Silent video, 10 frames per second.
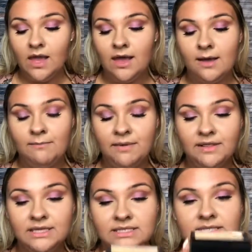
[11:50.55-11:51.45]

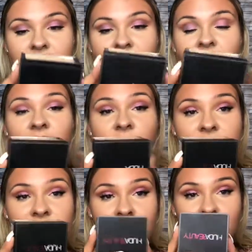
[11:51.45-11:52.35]
But this is going to be my
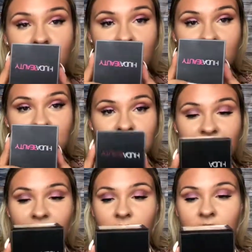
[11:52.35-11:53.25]
first time trying this
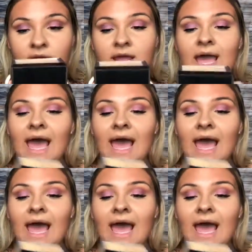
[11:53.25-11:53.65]
powder,